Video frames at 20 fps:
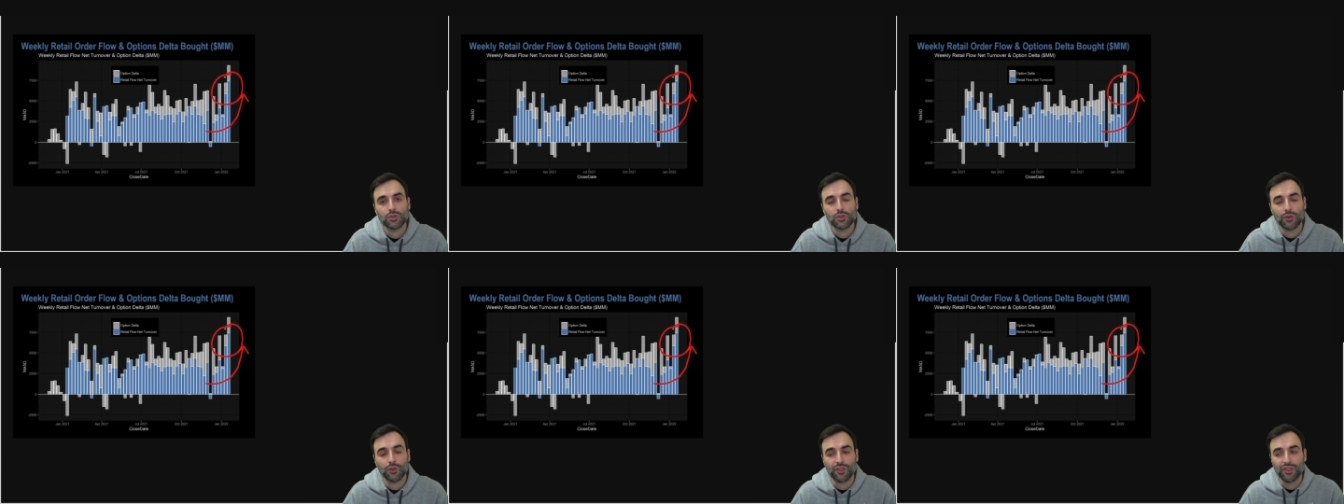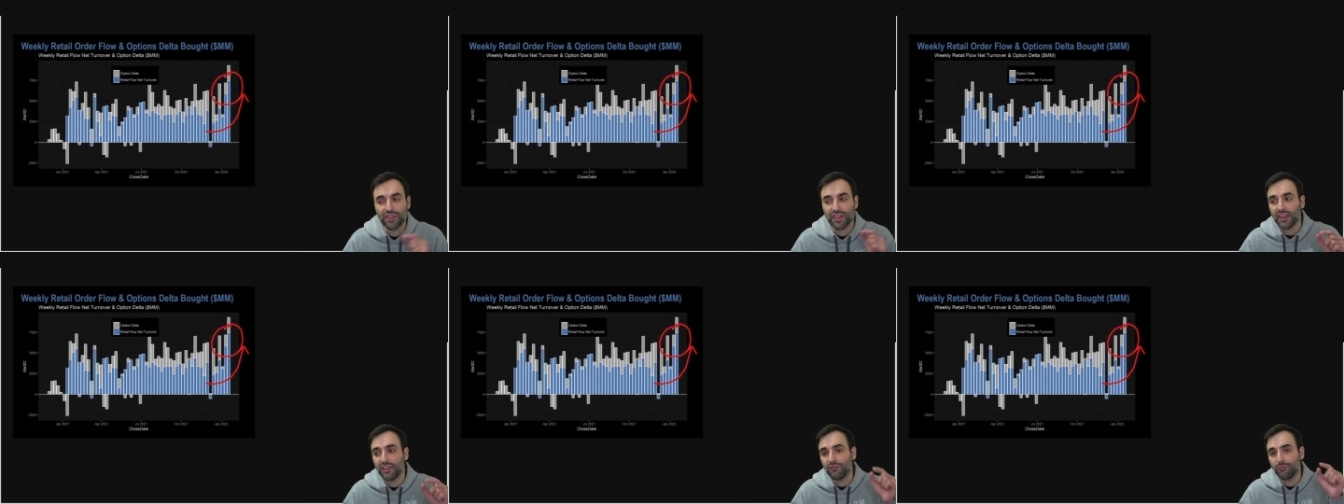so
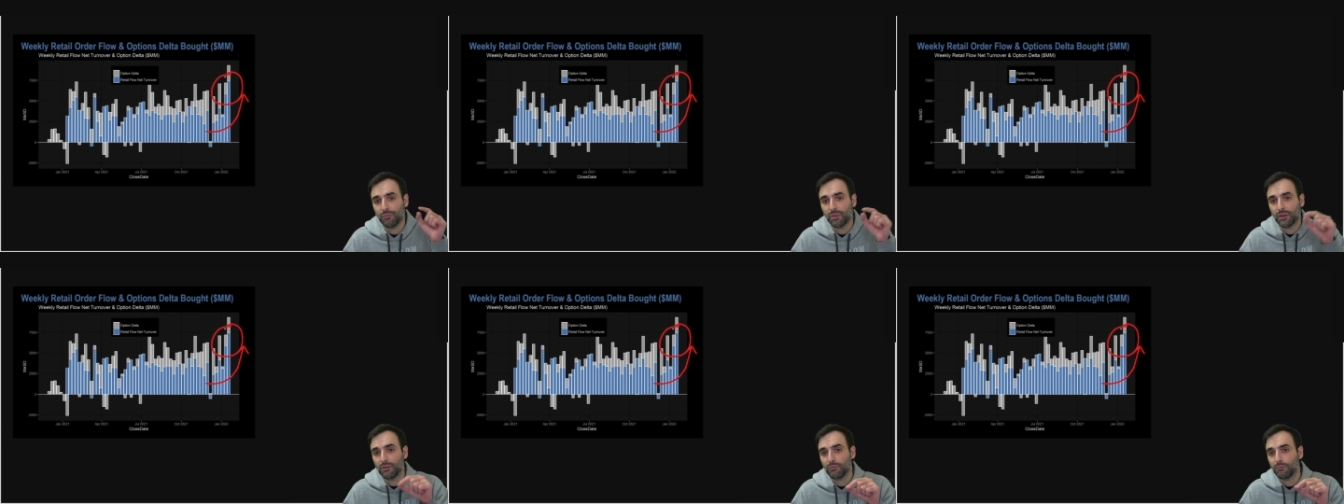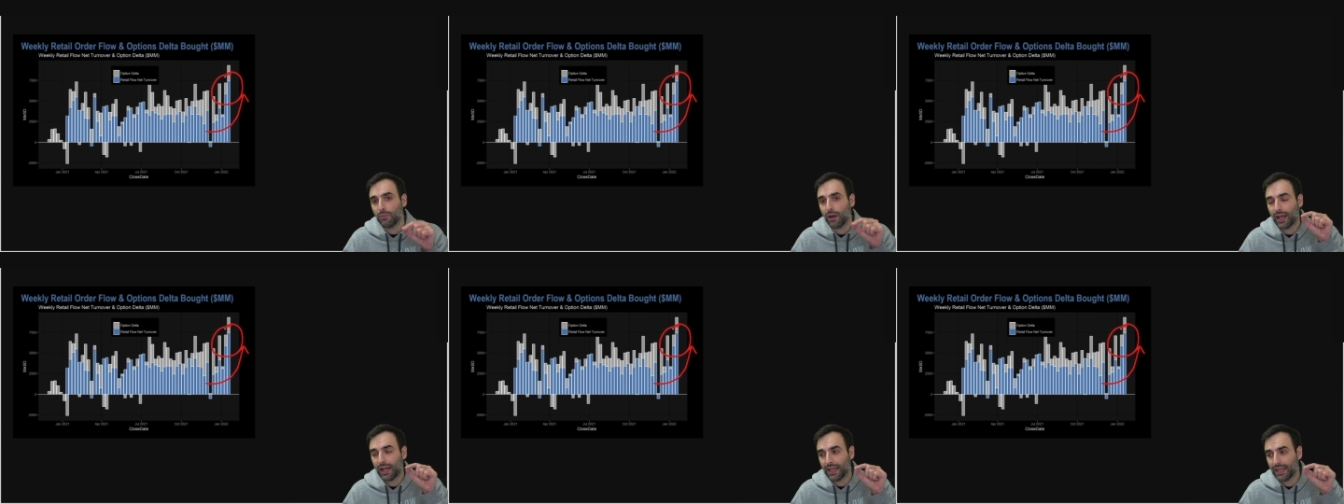they've
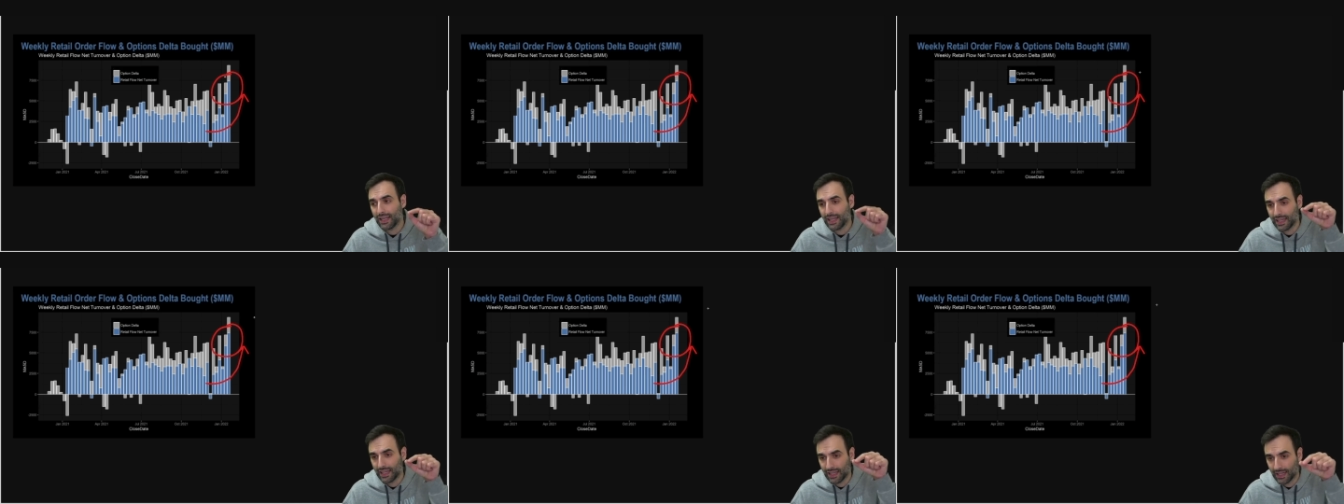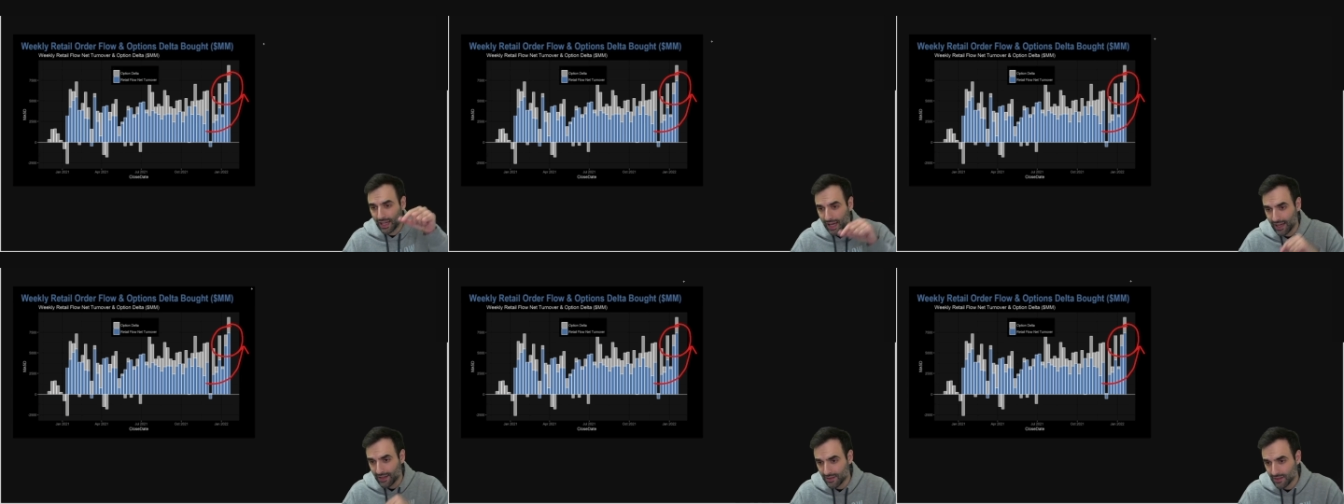been buying
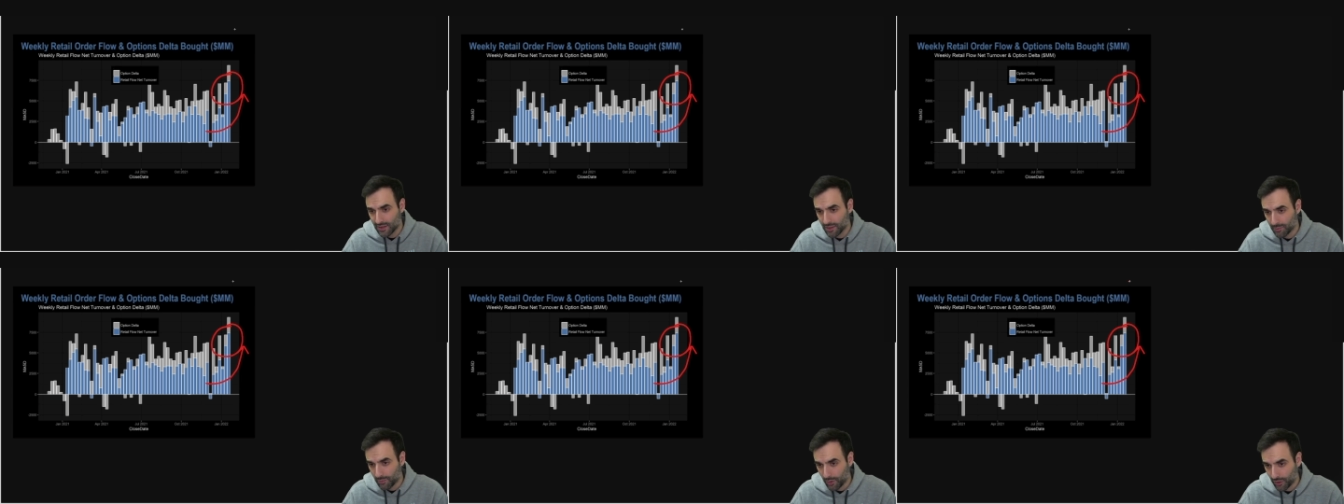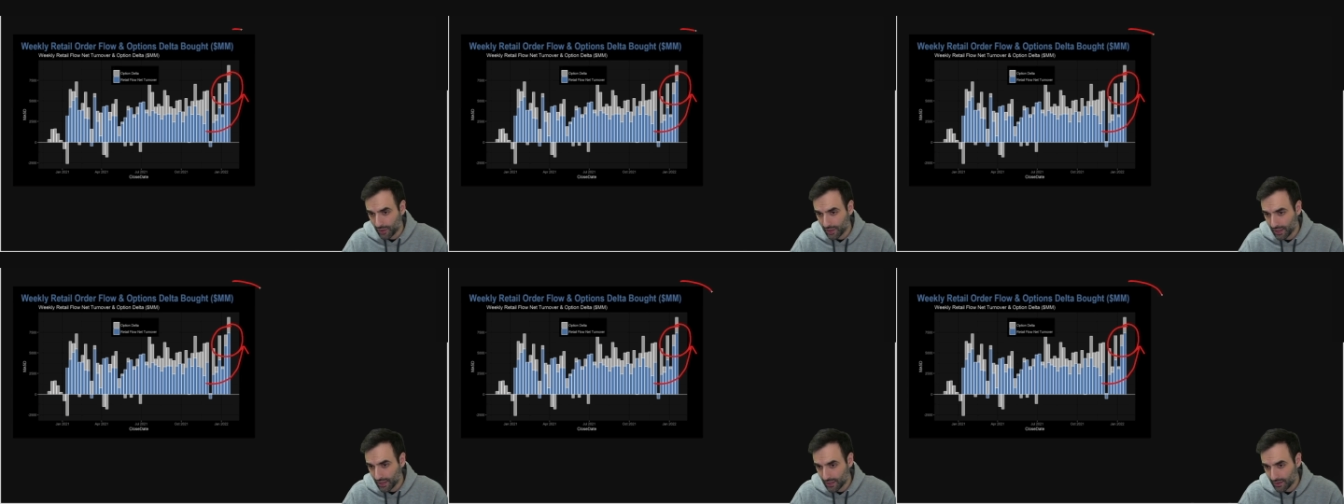in as the
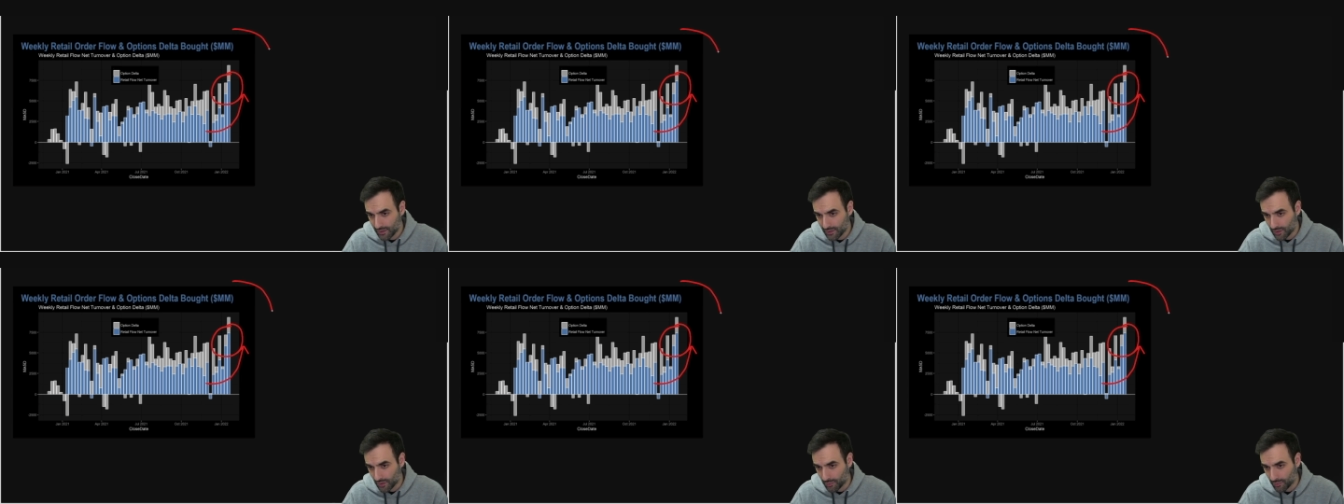market.